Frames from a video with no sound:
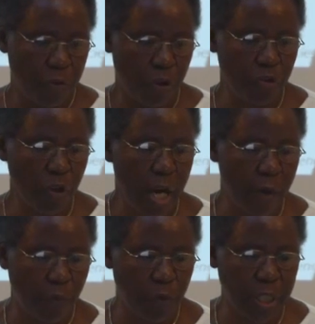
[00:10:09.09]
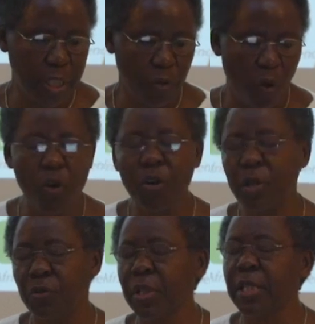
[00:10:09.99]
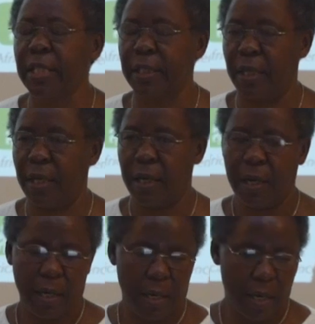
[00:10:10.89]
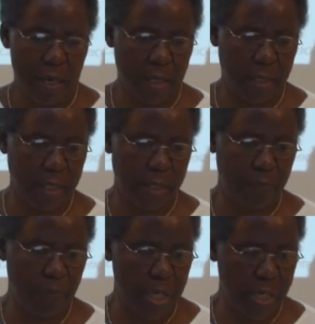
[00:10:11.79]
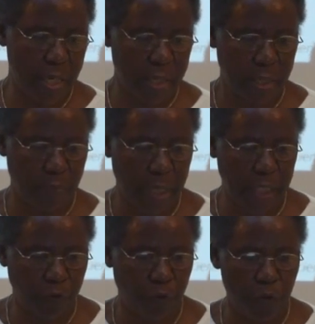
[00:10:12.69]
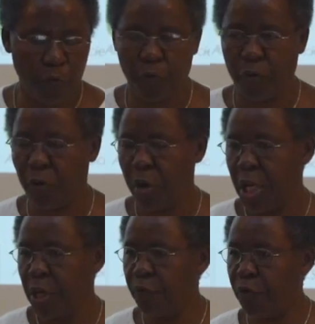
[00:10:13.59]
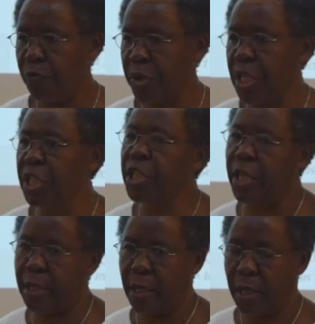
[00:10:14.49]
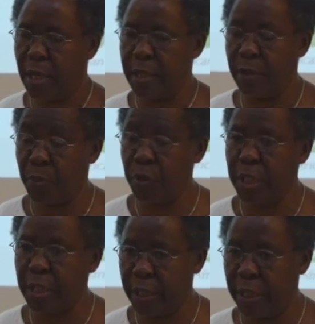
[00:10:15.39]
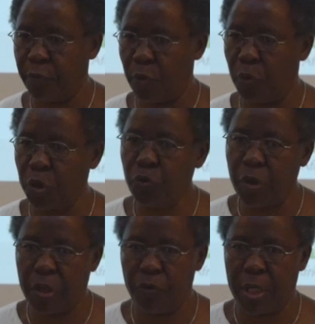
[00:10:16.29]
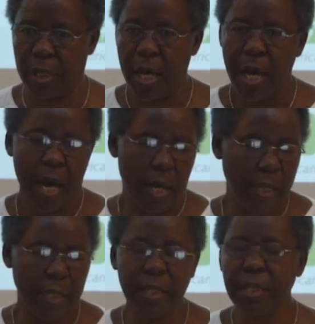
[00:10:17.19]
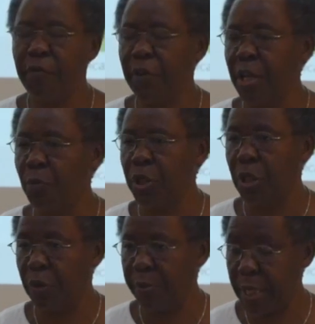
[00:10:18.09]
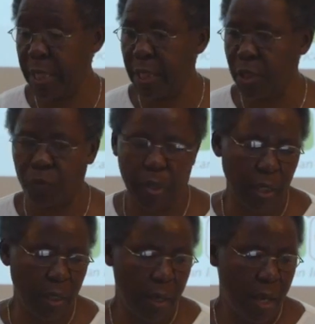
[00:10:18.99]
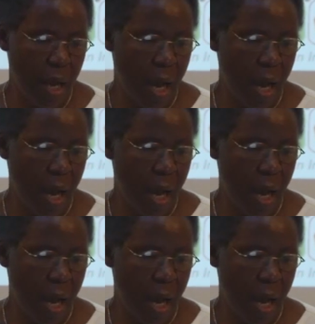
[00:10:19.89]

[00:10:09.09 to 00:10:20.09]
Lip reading: We also have What's On newsletter as a platform for informing each other at the project level what we are doing, and that is available on the website as well,